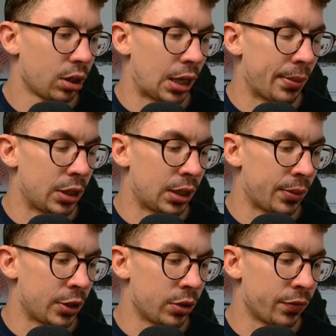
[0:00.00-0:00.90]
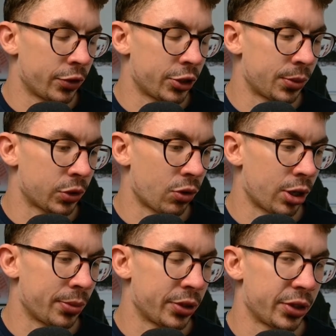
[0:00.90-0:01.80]
how are we doing for
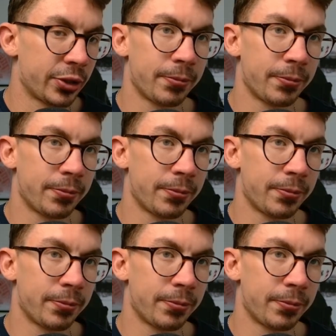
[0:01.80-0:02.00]
subscribers?